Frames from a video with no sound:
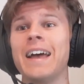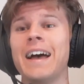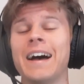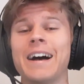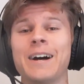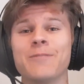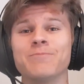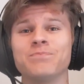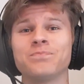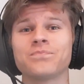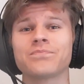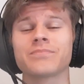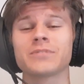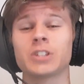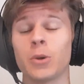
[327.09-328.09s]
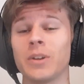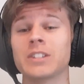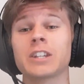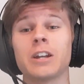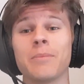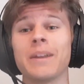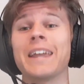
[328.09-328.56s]
So it's
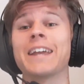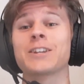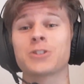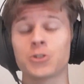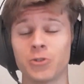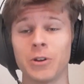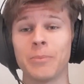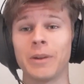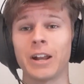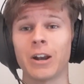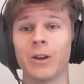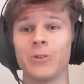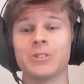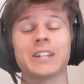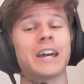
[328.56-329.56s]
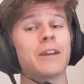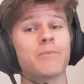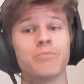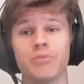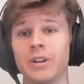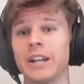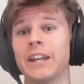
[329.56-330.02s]
going to be extremely close and a
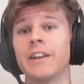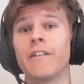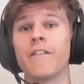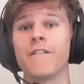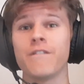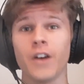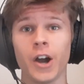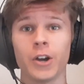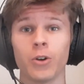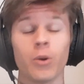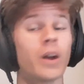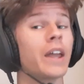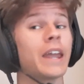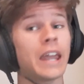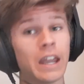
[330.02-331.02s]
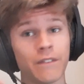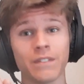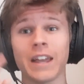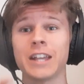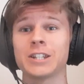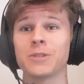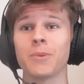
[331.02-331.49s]
brilliant final, if
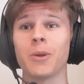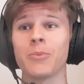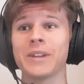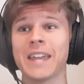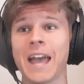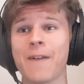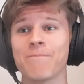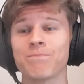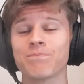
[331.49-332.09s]
that is the one we get.